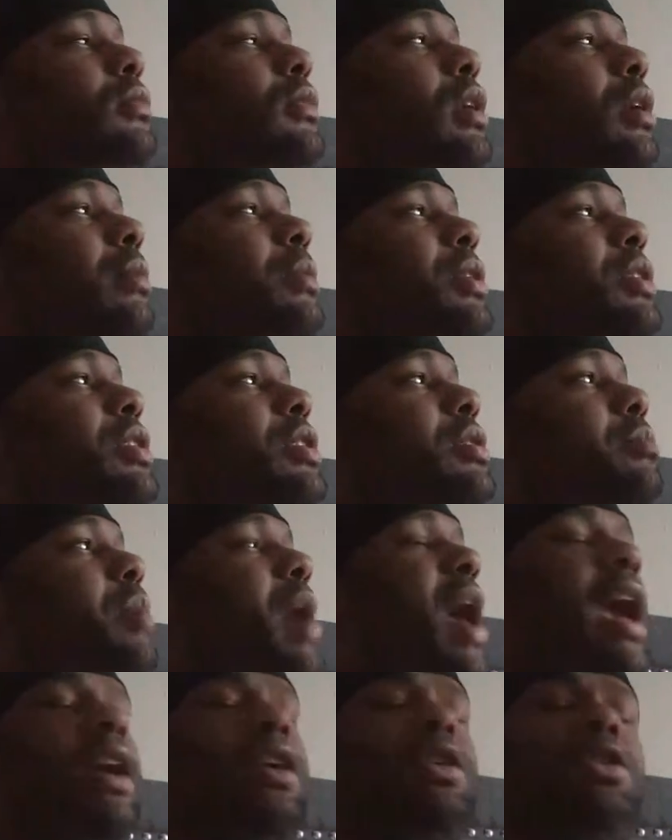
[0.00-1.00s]
let me just
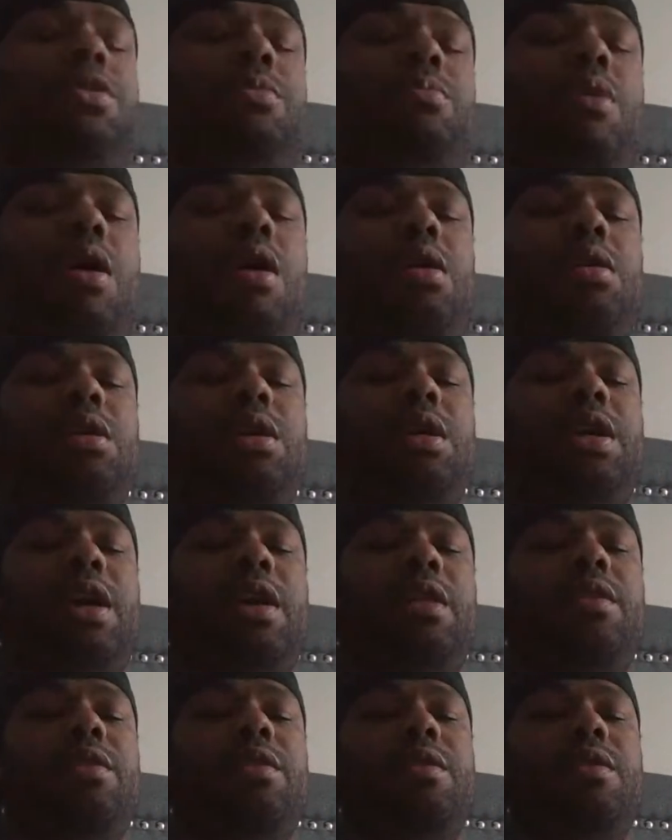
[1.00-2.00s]
package them all
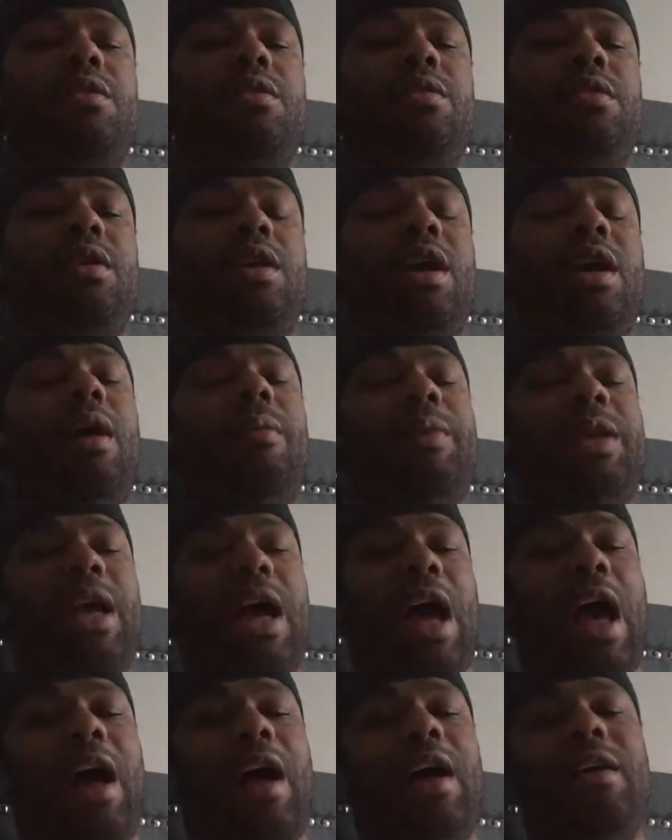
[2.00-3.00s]
together. I mean,
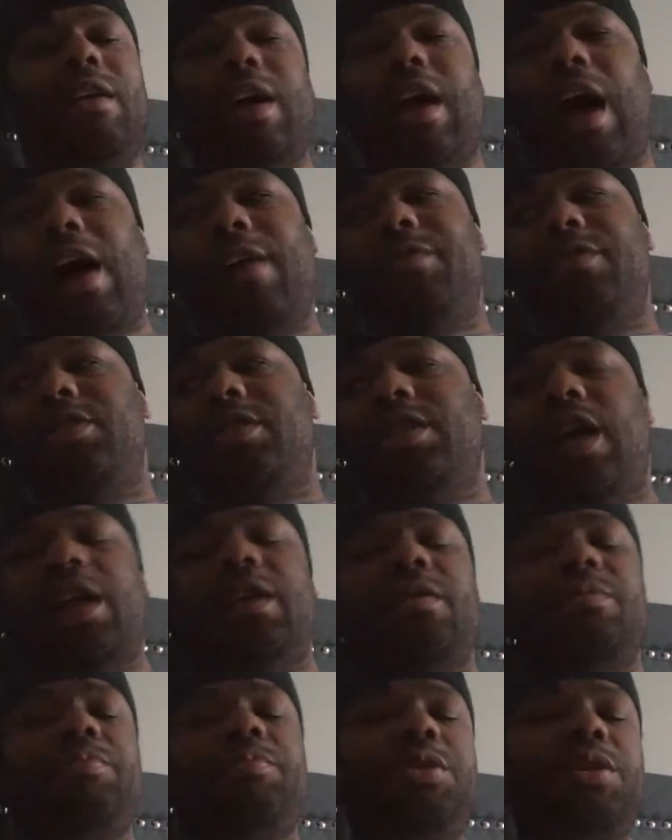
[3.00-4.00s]
obviously, I
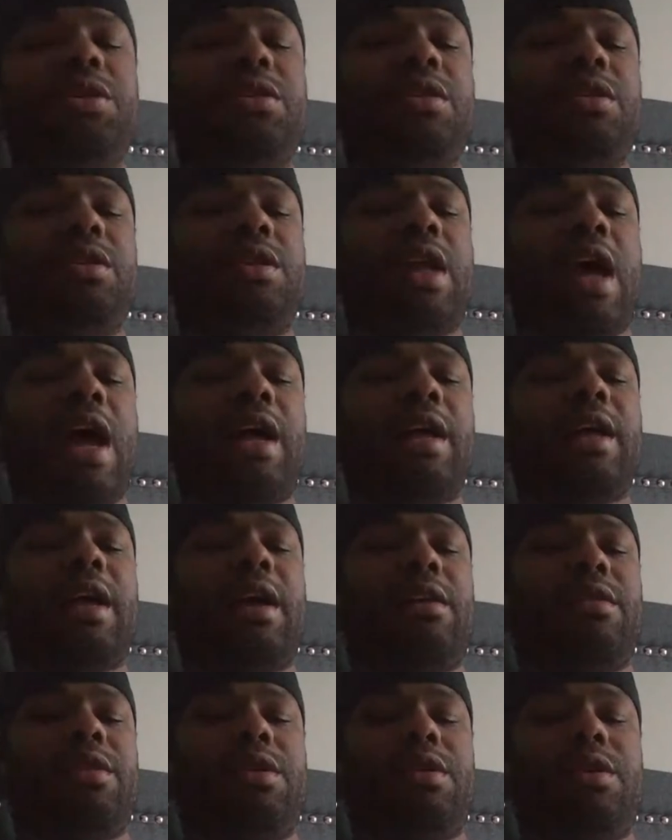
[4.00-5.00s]
didn't put the
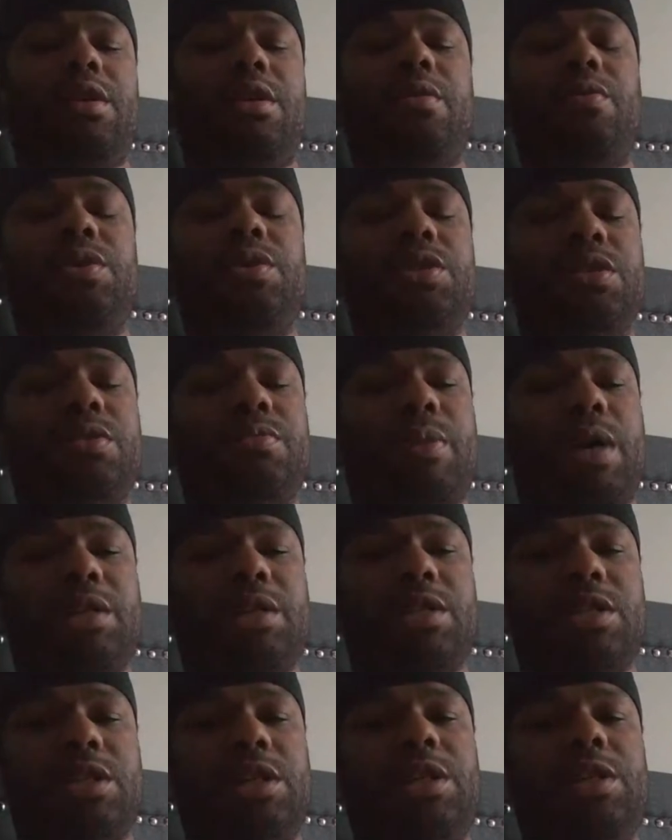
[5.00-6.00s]
knockout in there, which is my
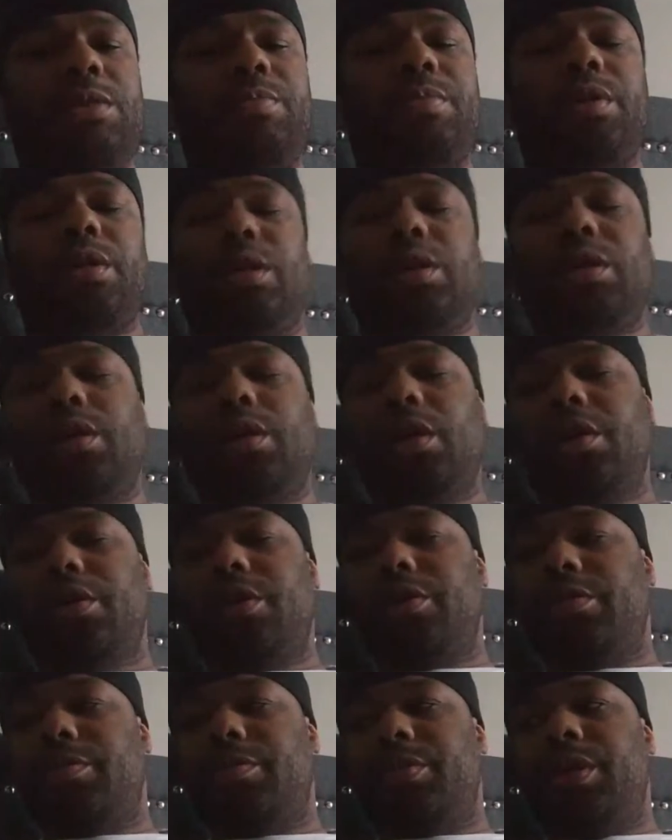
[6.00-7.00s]
sleep herb.